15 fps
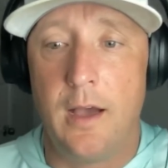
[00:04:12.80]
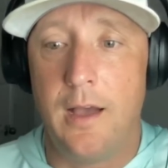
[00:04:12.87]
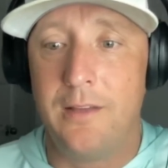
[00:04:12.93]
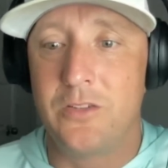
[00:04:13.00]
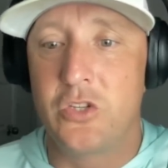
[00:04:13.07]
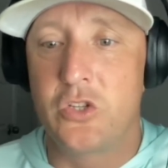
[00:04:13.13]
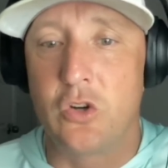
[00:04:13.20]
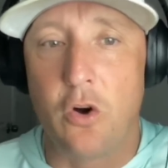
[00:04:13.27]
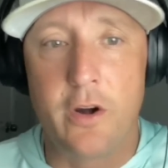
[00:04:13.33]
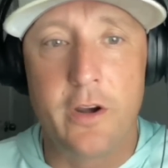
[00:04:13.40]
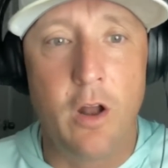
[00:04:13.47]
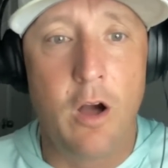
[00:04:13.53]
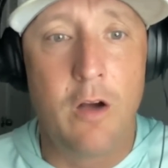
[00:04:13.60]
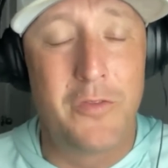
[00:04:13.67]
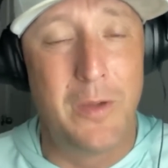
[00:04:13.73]
Started
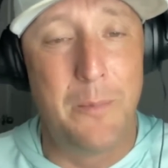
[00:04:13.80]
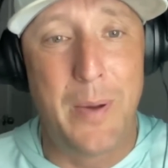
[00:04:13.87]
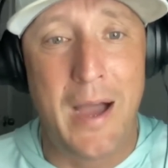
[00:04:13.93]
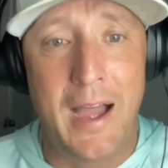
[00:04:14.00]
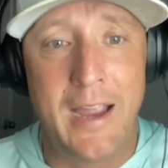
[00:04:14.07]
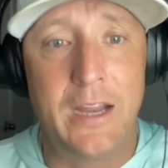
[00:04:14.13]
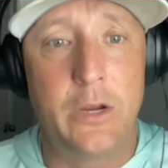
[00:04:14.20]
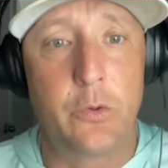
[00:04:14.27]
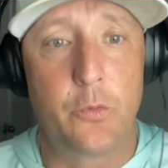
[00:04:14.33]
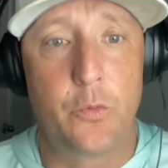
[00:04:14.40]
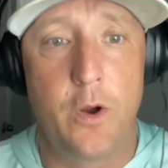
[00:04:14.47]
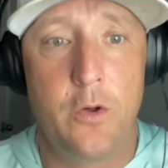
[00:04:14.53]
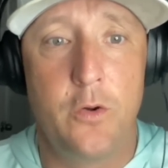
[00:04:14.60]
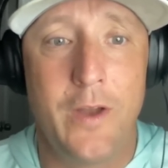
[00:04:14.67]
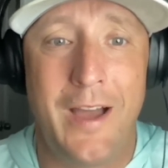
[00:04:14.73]
off at Pike
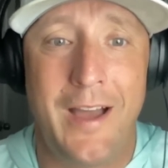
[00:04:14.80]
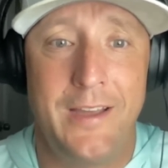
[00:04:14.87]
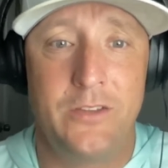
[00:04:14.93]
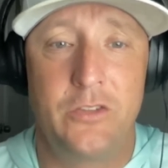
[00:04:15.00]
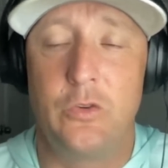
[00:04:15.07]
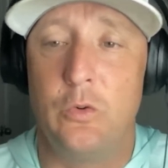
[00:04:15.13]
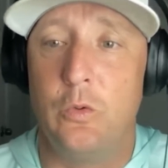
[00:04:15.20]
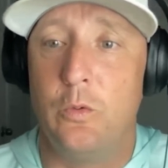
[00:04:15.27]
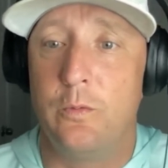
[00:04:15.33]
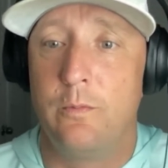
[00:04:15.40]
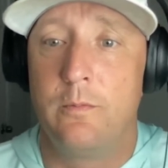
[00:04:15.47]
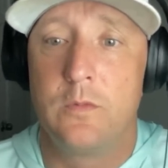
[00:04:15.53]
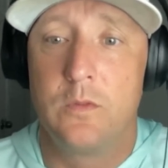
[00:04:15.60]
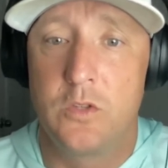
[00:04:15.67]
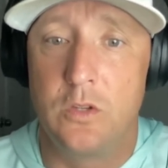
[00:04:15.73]
Road High School,
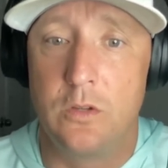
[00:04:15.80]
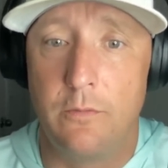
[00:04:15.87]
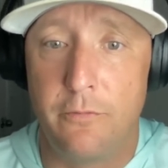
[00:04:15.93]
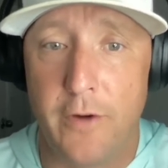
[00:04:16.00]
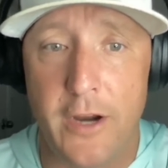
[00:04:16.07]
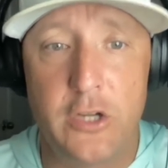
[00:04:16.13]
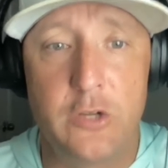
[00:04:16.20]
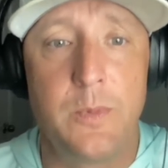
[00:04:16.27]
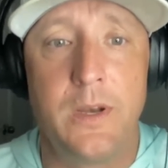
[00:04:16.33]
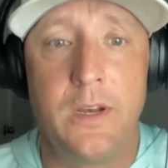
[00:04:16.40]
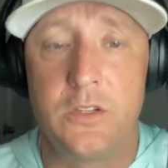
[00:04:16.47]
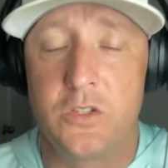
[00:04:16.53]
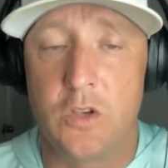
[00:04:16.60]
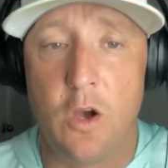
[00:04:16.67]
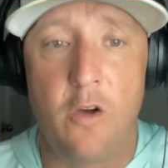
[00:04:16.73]
freshman
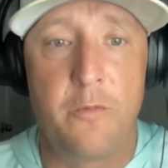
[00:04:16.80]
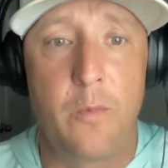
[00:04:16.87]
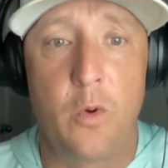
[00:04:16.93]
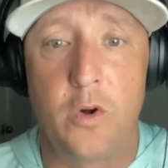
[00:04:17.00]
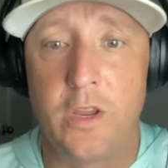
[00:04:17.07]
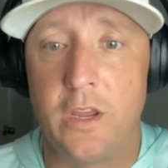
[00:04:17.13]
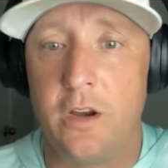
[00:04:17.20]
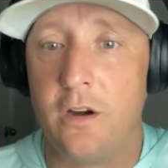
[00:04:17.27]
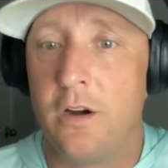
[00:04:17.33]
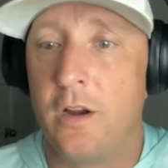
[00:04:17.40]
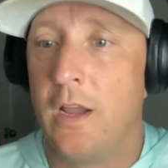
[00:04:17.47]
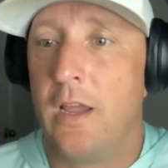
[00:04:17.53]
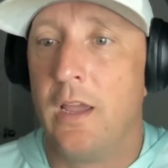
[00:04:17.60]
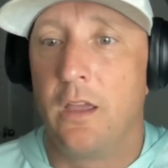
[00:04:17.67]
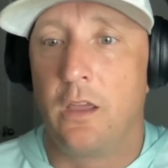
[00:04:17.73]
and sophomore year,
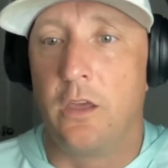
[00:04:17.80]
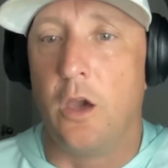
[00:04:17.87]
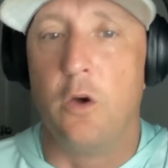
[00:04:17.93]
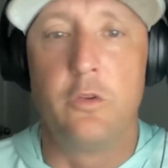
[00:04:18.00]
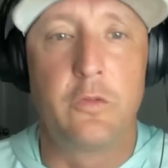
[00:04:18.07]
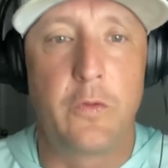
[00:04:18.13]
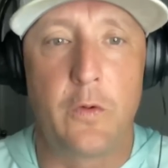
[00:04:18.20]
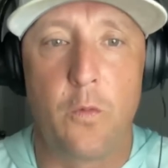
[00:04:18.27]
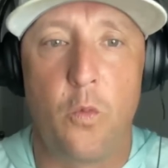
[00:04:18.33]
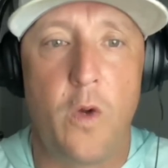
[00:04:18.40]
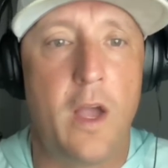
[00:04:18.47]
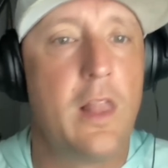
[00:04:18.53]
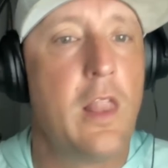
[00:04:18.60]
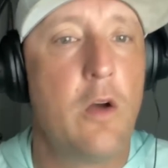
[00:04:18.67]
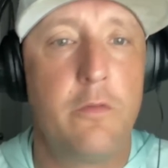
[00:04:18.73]
goes for
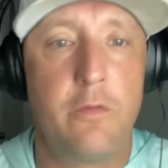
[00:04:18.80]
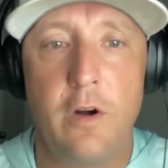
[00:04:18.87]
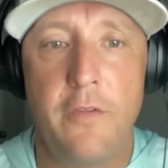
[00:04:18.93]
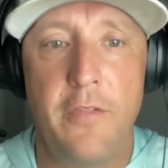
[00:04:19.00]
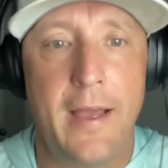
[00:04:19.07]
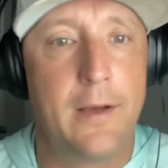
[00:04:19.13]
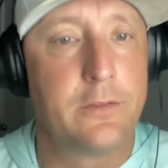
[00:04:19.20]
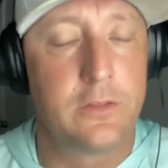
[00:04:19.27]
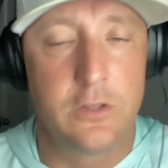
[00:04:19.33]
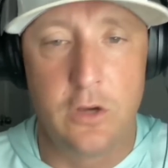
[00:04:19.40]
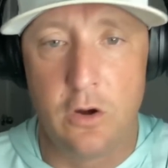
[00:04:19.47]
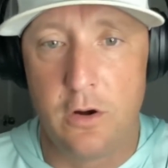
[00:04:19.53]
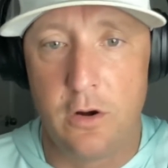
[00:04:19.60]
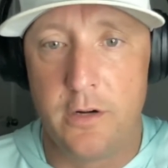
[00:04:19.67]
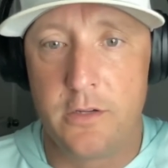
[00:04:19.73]
well over 1,000
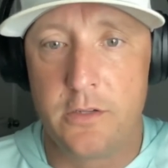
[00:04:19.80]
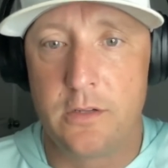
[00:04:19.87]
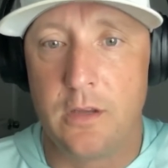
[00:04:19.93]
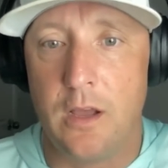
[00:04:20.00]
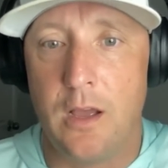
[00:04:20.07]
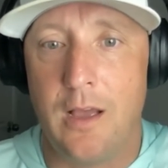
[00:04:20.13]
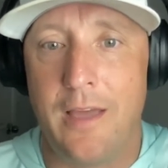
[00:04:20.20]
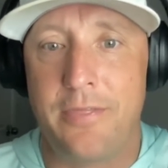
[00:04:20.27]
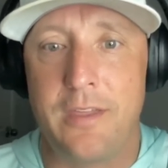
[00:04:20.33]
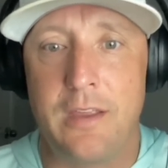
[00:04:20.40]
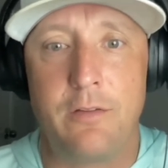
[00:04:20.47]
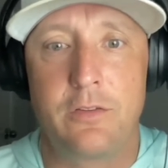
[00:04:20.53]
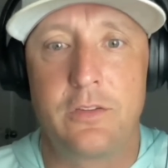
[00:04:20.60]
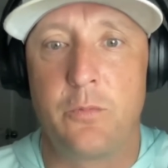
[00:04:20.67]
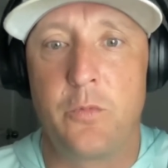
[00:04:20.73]
yards. I
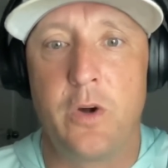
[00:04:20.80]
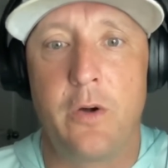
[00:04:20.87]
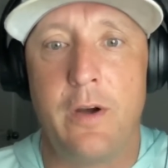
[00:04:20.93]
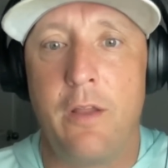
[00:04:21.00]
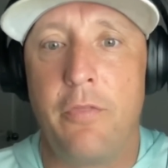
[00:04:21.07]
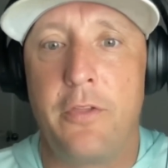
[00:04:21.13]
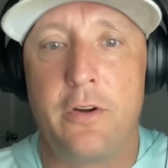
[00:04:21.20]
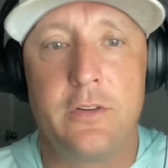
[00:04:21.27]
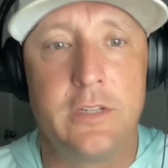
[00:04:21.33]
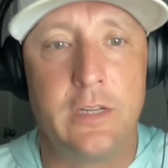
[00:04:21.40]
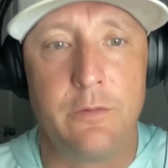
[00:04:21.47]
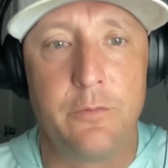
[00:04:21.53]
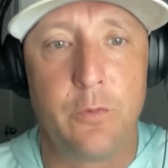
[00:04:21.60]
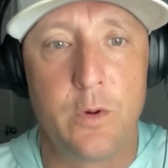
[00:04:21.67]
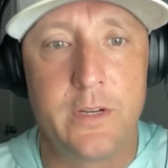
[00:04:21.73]
think somewhere around 1,300
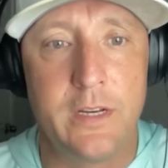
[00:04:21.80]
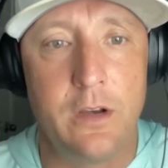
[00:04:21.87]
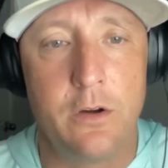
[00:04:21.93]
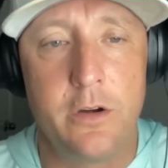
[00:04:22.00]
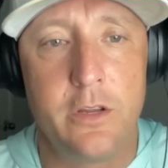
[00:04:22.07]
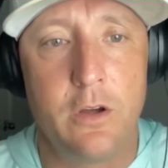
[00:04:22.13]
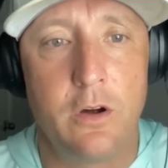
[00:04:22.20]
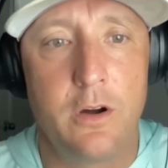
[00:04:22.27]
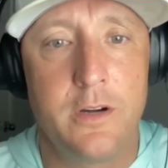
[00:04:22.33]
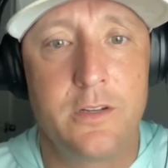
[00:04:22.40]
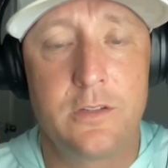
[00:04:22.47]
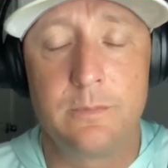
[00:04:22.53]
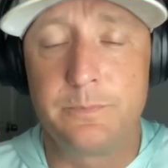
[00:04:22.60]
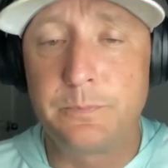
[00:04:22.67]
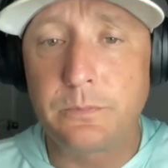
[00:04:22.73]
or 1,400 yards